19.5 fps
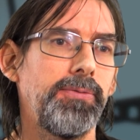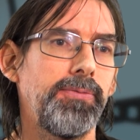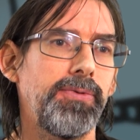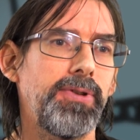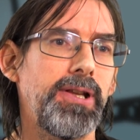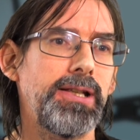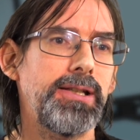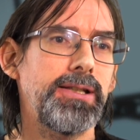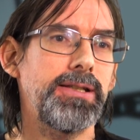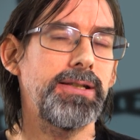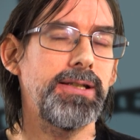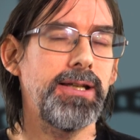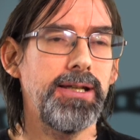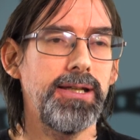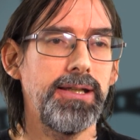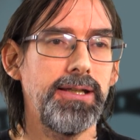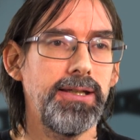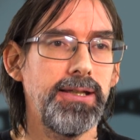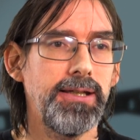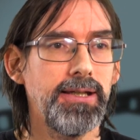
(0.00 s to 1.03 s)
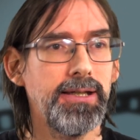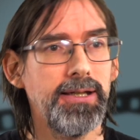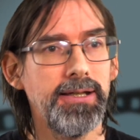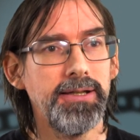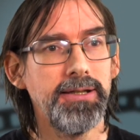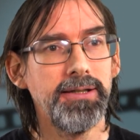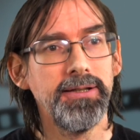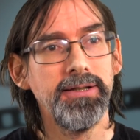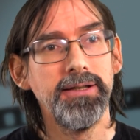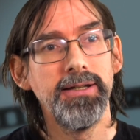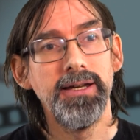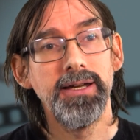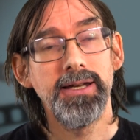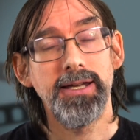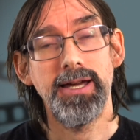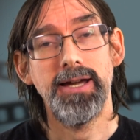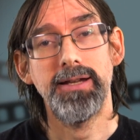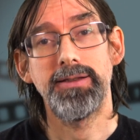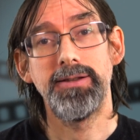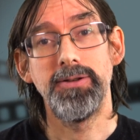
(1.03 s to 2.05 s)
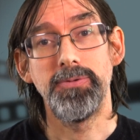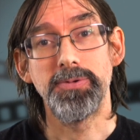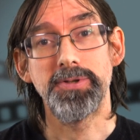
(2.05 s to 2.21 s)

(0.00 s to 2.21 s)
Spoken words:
That's a cat that